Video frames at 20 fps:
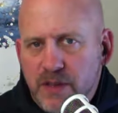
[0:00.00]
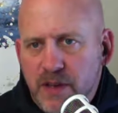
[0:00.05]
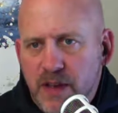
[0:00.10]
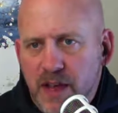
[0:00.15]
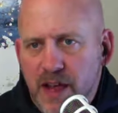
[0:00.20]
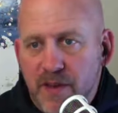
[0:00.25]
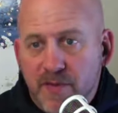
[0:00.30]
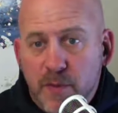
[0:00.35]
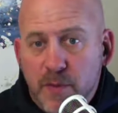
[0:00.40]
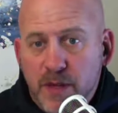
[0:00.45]

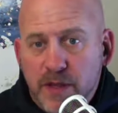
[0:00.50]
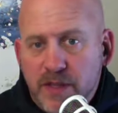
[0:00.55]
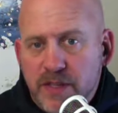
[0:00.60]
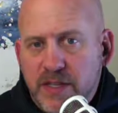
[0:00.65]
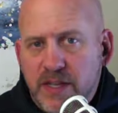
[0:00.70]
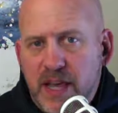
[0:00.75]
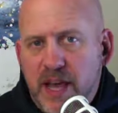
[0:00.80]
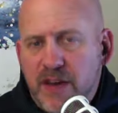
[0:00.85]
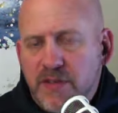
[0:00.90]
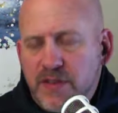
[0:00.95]
everybody looked
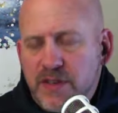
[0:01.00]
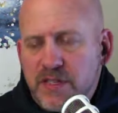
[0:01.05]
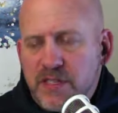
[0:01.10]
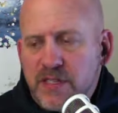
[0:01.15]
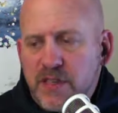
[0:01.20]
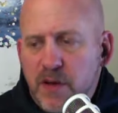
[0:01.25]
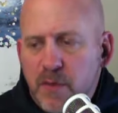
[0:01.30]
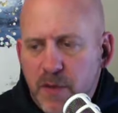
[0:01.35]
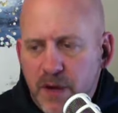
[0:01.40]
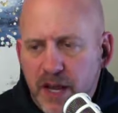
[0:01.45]
at the athlete and
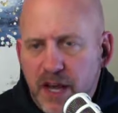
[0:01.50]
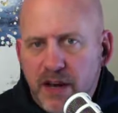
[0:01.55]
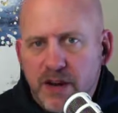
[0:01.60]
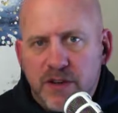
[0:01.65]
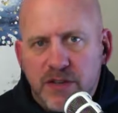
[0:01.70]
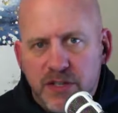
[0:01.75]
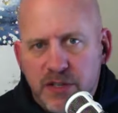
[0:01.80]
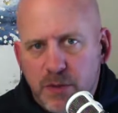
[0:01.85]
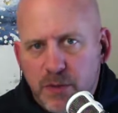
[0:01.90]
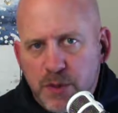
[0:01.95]
says, oh my God,
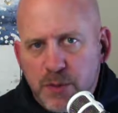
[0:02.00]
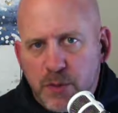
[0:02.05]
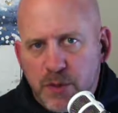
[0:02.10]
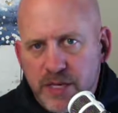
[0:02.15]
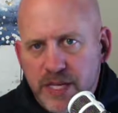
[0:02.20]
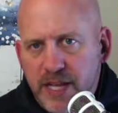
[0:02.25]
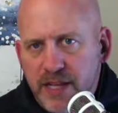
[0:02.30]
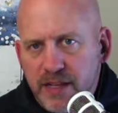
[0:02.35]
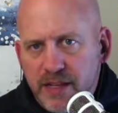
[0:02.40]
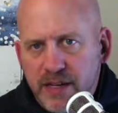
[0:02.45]
you're so much more
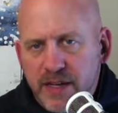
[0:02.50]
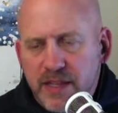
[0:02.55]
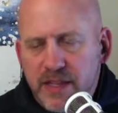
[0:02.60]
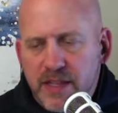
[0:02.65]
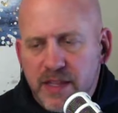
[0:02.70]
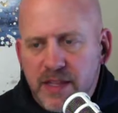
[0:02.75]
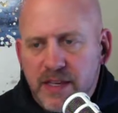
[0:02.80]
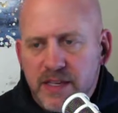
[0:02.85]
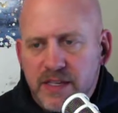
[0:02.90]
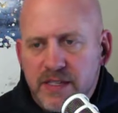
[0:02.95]
talented
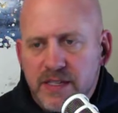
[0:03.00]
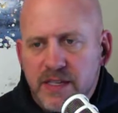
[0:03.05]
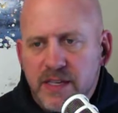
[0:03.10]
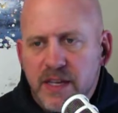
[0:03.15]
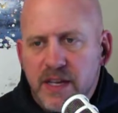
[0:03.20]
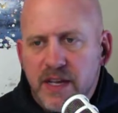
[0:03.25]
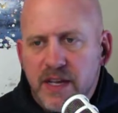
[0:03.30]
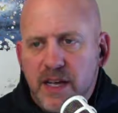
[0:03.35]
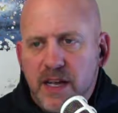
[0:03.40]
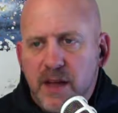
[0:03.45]
than this.
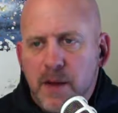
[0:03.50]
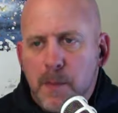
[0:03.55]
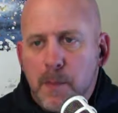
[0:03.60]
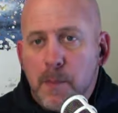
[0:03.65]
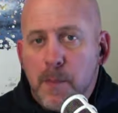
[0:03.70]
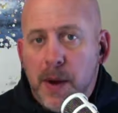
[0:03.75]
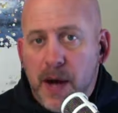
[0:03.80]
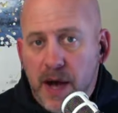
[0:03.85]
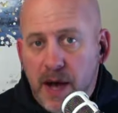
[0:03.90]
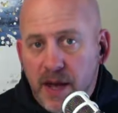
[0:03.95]

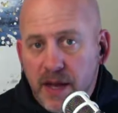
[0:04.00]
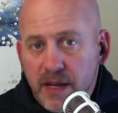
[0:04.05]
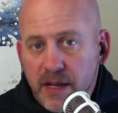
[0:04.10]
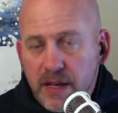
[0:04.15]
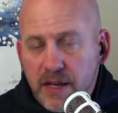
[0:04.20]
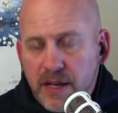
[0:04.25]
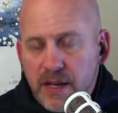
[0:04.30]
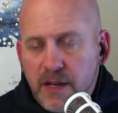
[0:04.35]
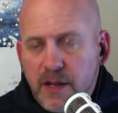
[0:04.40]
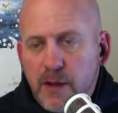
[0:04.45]
But
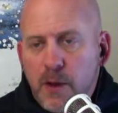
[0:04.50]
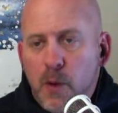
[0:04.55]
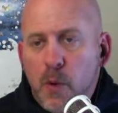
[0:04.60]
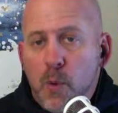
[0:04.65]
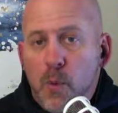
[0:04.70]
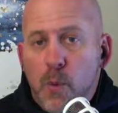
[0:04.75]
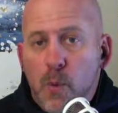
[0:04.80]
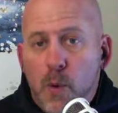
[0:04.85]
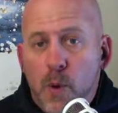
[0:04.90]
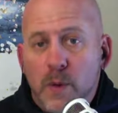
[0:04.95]

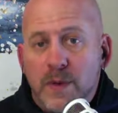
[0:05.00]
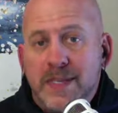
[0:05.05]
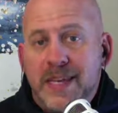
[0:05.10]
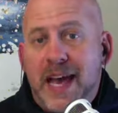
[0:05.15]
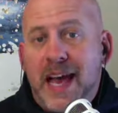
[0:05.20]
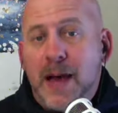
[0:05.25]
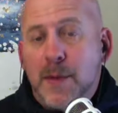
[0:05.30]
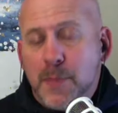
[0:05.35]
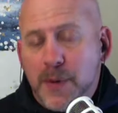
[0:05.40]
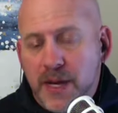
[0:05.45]
what was
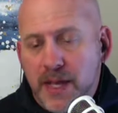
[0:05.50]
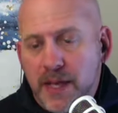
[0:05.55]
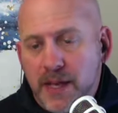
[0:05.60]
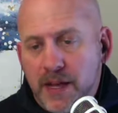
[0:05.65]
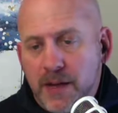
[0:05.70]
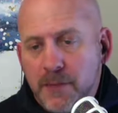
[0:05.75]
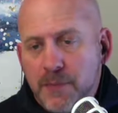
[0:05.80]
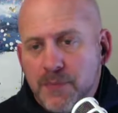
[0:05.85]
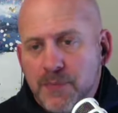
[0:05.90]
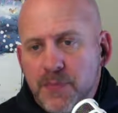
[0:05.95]

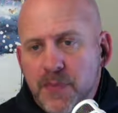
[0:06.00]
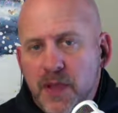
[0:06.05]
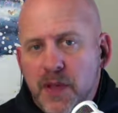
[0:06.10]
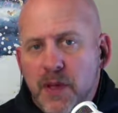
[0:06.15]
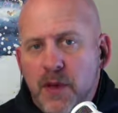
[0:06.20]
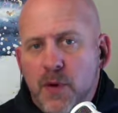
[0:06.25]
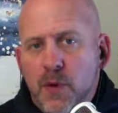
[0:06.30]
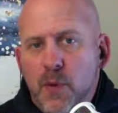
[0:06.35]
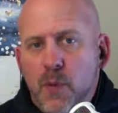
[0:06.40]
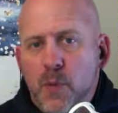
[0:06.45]
happening
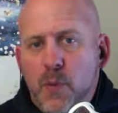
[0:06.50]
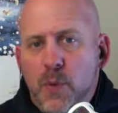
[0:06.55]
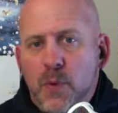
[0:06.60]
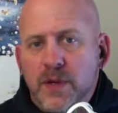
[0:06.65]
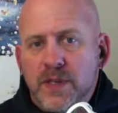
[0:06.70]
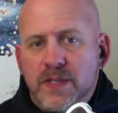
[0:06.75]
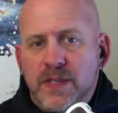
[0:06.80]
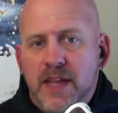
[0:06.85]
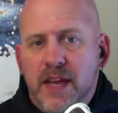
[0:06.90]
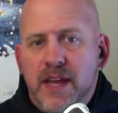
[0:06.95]

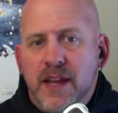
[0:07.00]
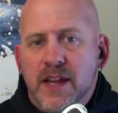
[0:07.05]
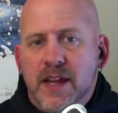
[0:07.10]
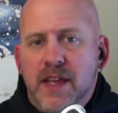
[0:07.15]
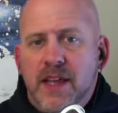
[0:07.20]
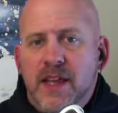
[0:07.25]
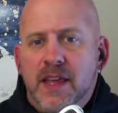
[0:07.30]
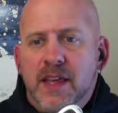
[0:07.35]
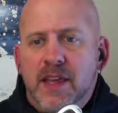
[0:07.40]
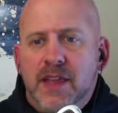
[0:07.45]
was that
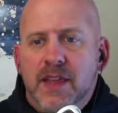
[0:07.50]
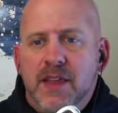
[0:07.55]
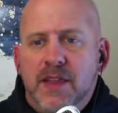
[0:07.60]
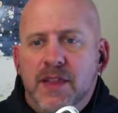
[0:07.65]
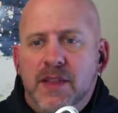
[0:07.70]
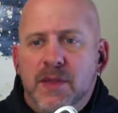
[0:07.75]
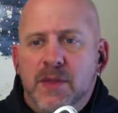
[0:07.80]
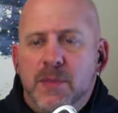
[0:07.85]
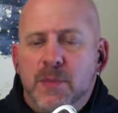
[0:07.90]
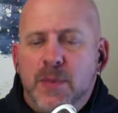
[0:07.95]

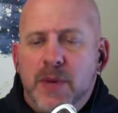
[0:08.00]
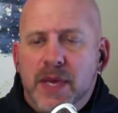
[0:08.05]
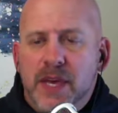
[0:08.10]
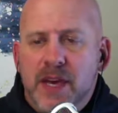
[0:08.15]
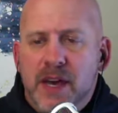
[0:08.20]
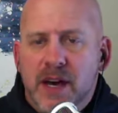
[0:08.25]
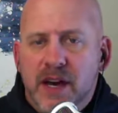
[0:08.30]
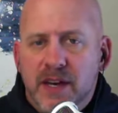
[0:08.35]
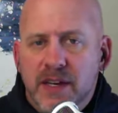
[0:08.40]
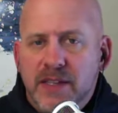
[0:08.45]

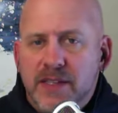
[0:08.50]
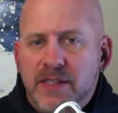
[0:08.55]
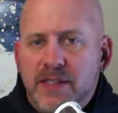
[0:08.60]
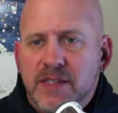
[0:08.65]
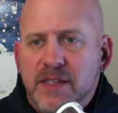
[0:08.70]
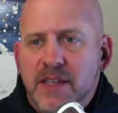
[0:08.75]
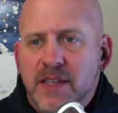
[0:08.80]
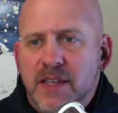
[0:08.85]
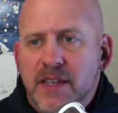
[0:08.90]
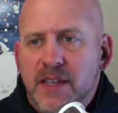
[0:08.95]

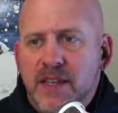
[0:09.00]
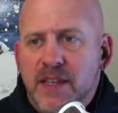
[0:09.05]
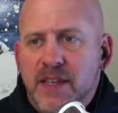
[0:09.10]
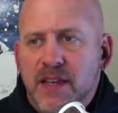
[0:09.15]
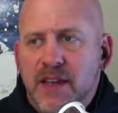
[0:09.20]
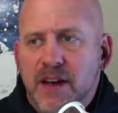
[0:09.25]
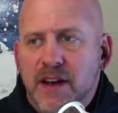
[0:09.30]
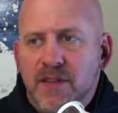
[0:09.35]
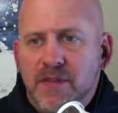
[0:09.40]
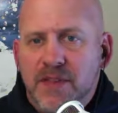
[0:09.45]
because
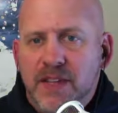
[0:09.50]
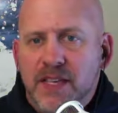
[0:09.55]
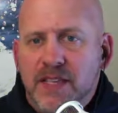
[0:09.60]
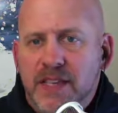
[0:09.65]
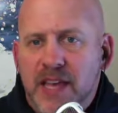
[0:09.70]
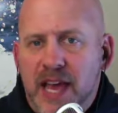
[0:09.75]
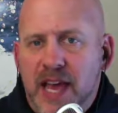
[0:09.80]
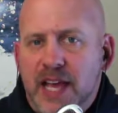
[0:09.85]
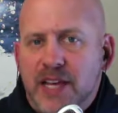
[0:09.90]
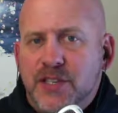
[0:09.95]
of
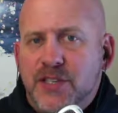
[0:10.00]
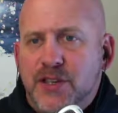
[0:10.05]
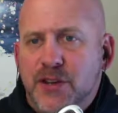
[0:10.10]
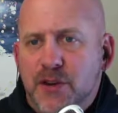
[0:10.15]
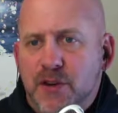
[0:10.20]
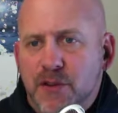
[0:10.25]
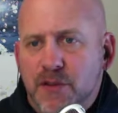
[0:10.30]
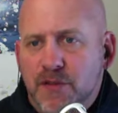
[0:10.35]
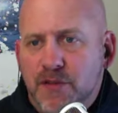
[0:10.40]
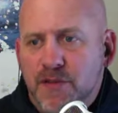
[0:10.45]
these
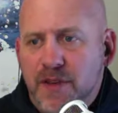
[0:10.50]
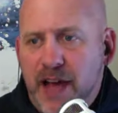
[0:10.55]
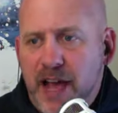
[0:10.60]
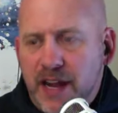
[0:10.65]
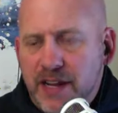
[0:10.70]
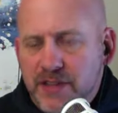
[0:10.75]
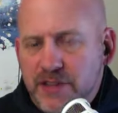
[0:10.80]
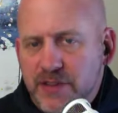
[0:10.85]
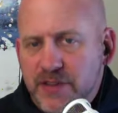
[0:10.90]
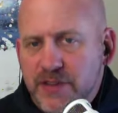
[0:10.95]
external
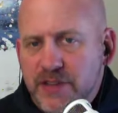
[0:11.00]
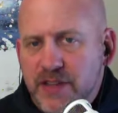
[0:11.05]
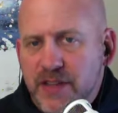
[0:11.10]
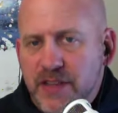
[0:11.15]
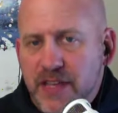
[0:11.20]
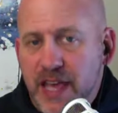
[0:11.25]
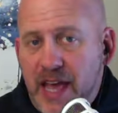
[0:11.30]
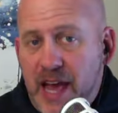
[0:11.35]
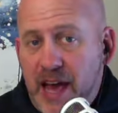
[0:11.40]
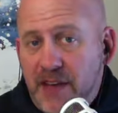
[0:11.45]
factors
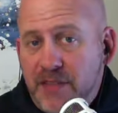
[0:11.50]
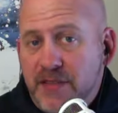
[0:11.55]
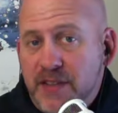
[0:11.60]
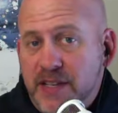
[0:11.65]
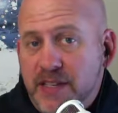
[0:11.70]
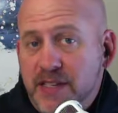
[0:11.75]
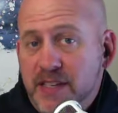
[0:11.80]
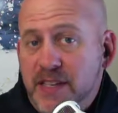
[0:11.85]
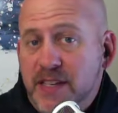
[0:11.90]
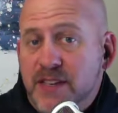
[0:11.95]
that the
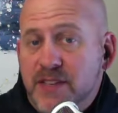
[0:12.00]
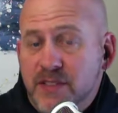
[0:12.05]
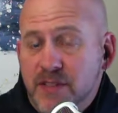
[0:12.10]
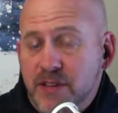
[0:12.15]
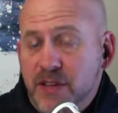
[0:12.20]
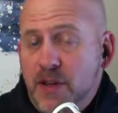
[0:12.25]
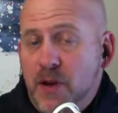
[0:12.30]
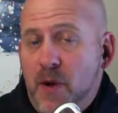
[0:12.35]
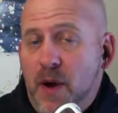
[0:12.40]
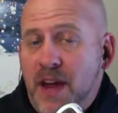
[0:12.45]
athlete didn't
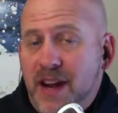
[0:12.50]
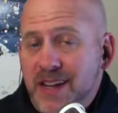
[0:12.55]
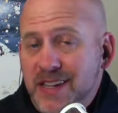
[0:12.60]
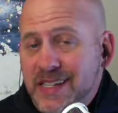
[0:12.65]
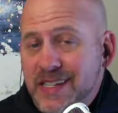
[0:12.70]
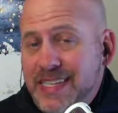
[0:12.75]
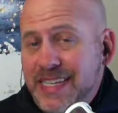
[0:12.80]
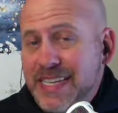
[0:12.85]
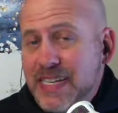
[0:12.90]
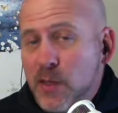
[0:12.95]
necessarily know how to
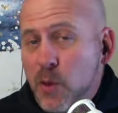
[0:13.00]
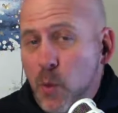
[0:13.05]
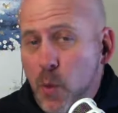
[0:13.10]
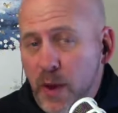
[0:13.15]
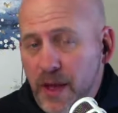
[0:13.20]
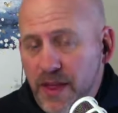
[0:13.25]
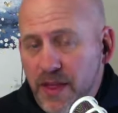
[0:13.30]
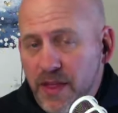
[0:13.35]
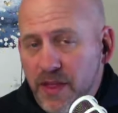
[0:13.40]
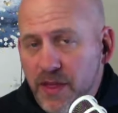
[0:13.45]
deal
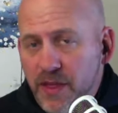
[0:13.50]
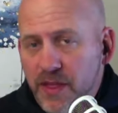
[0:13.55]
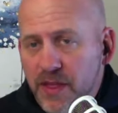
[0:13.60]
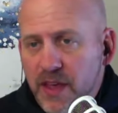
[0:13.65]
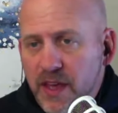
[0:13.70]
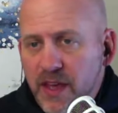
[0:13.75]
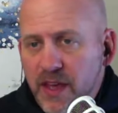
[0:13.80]
with,